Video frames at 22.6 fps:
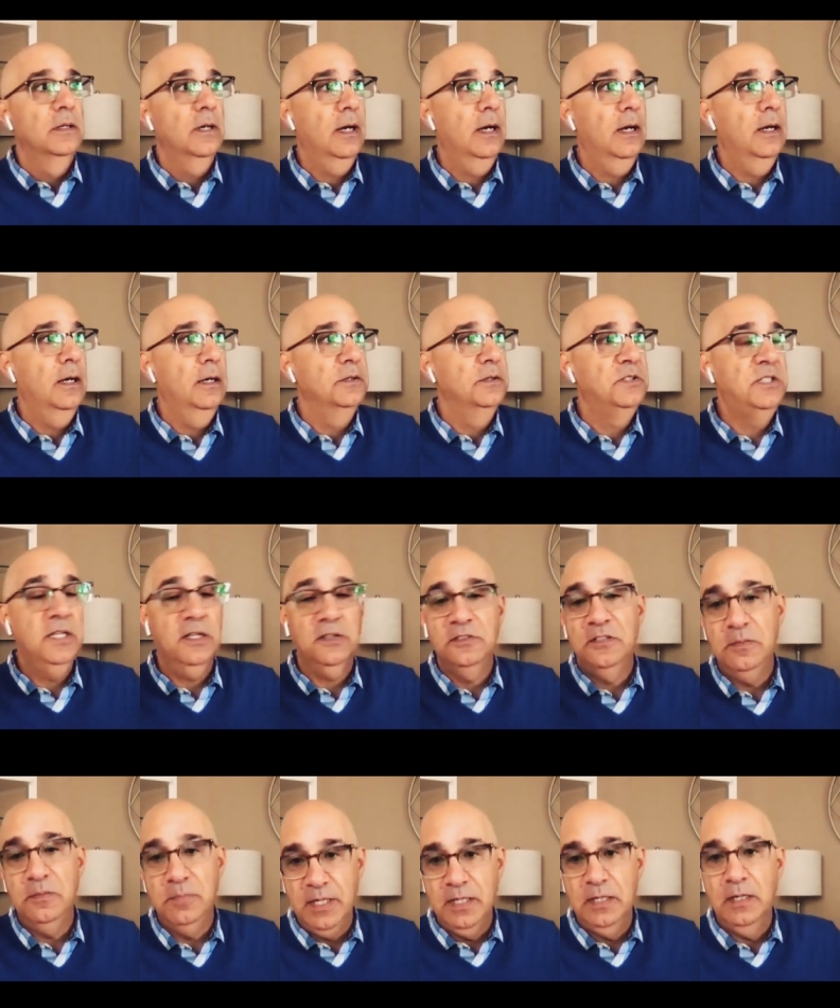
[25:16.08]

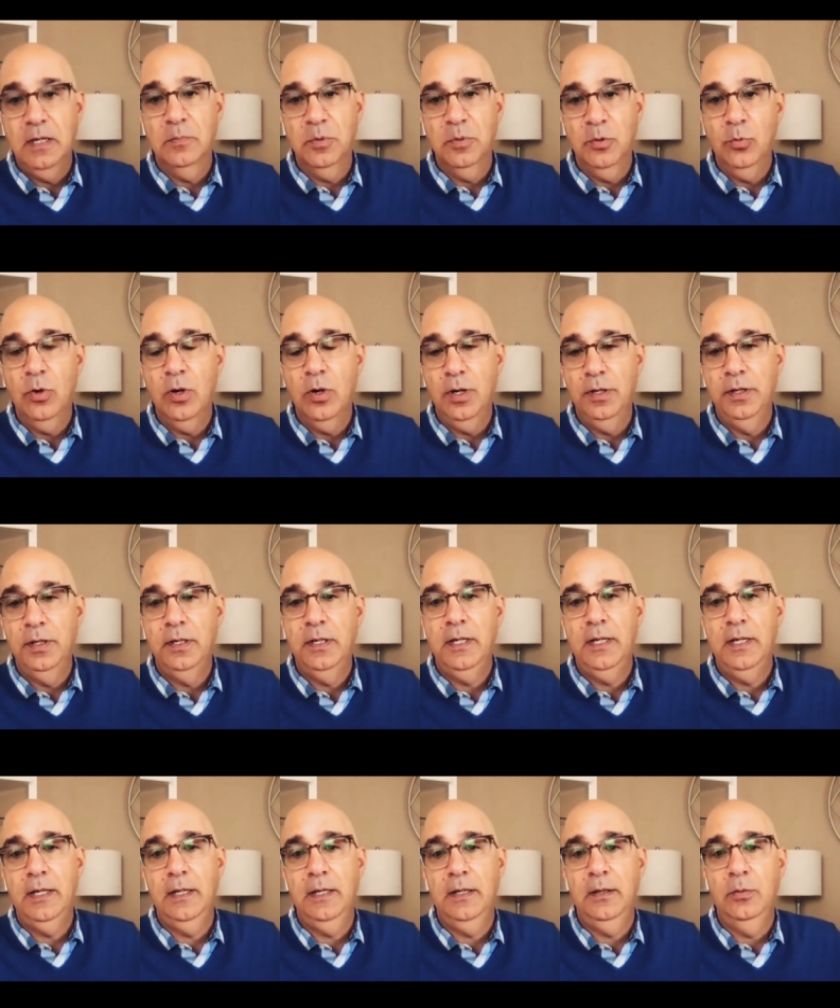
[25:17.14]
TLC being number one
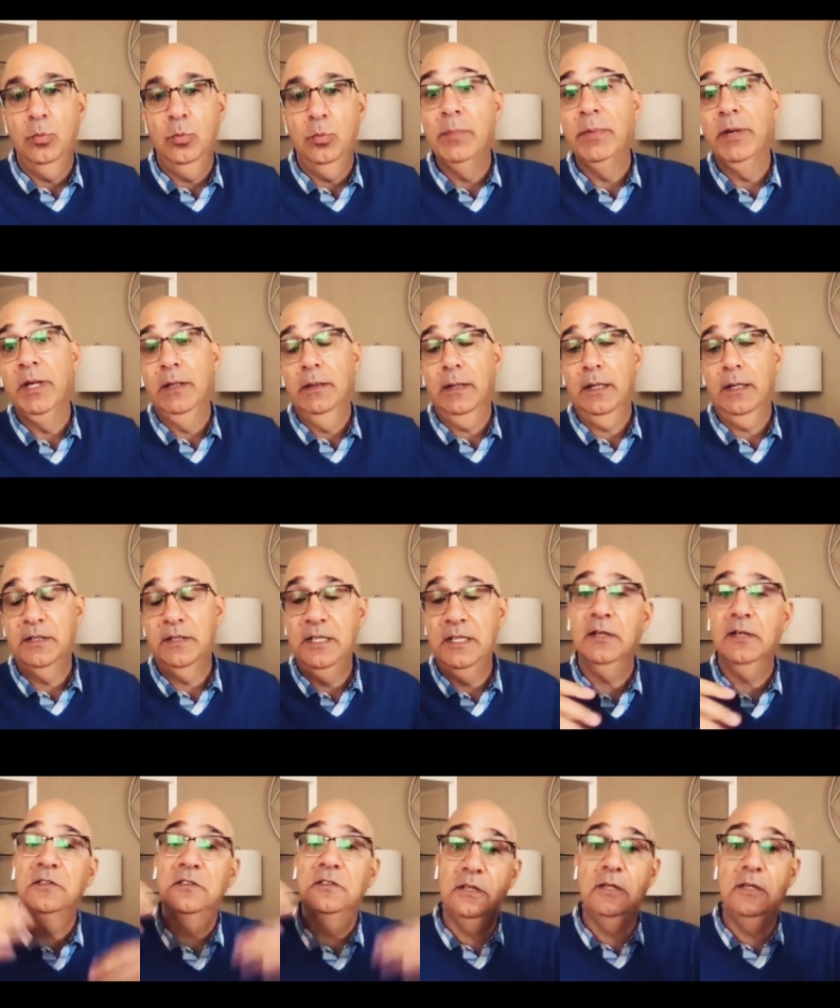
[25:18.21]
in women. Like
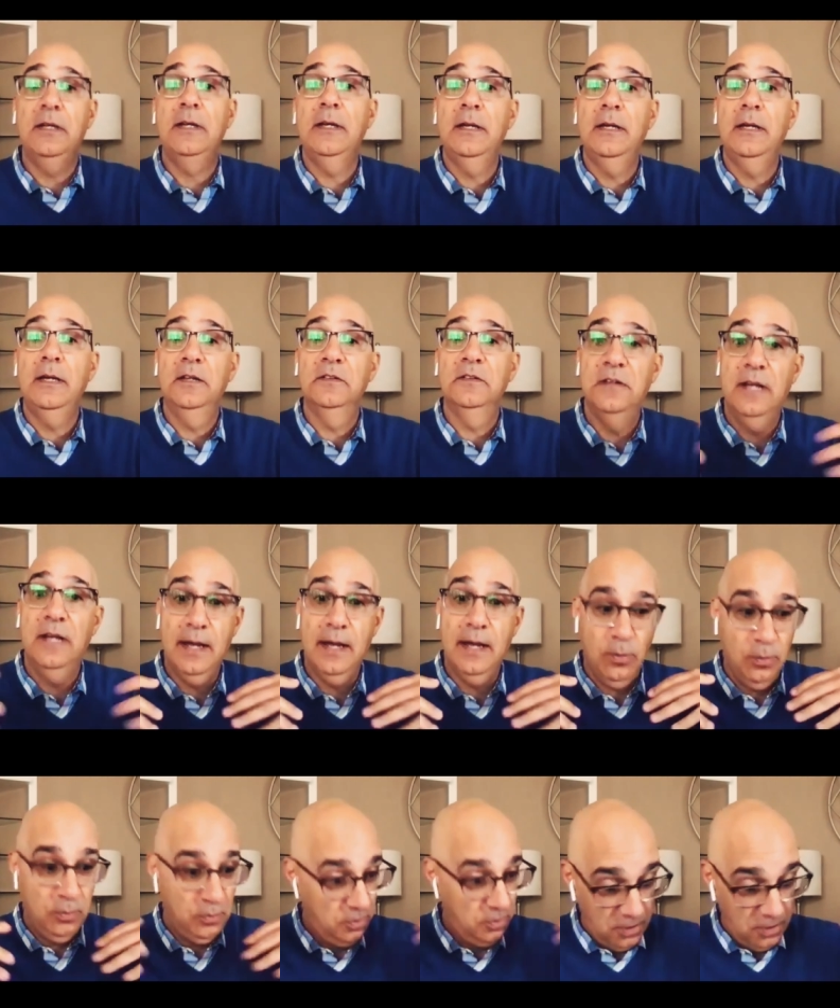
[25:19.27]
TLC is
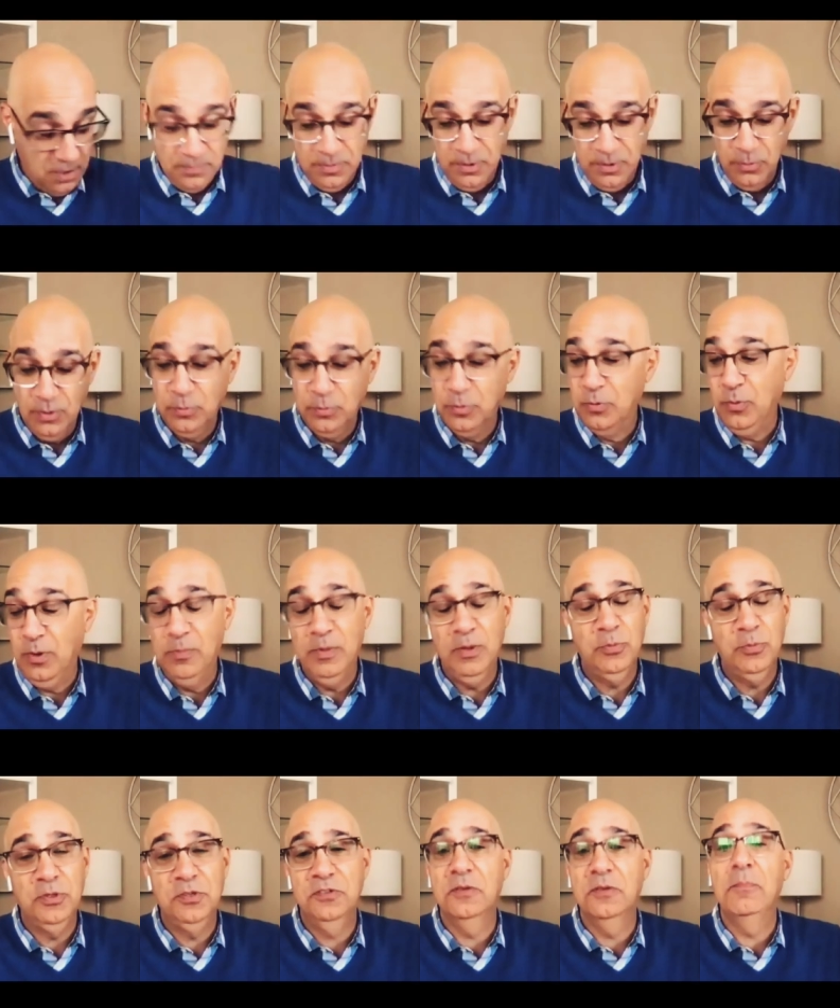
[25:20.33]
now number one with
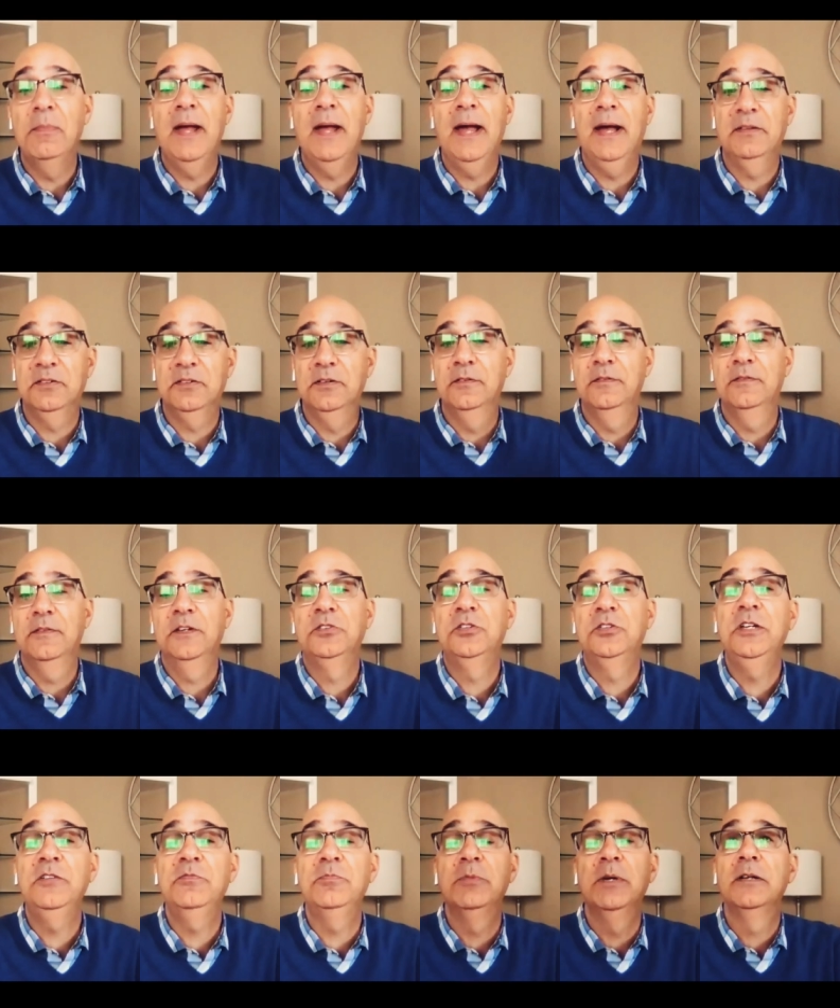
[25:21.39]
women, which is a massive
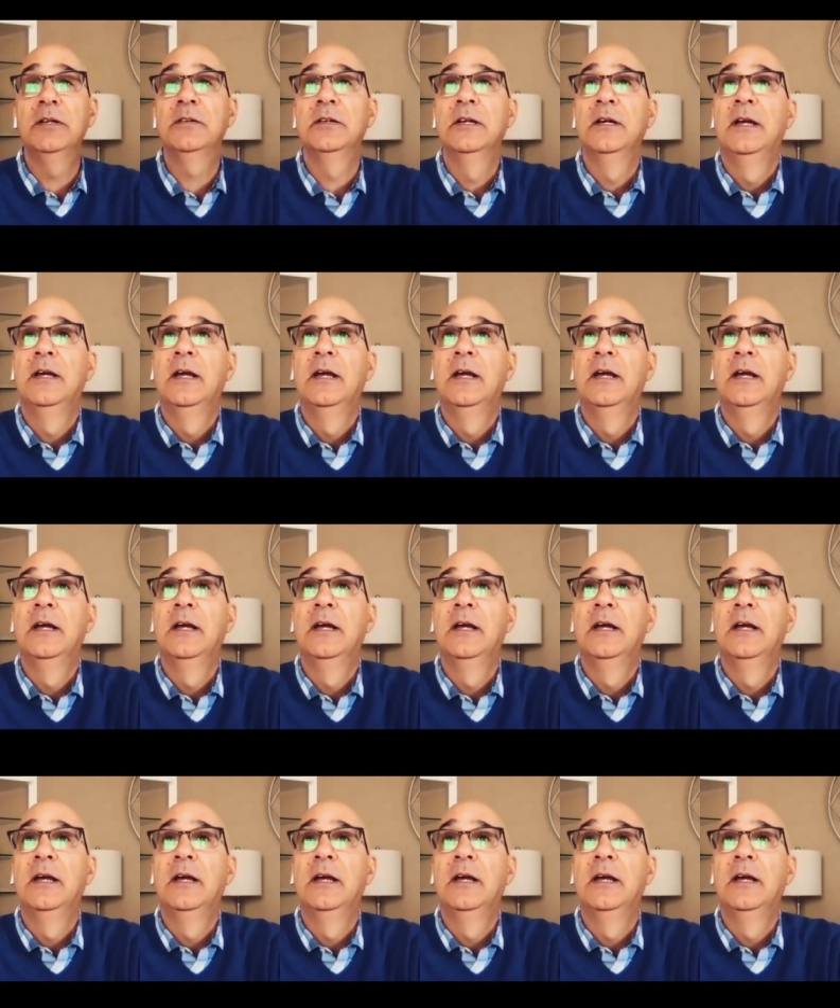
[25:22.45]
achievement.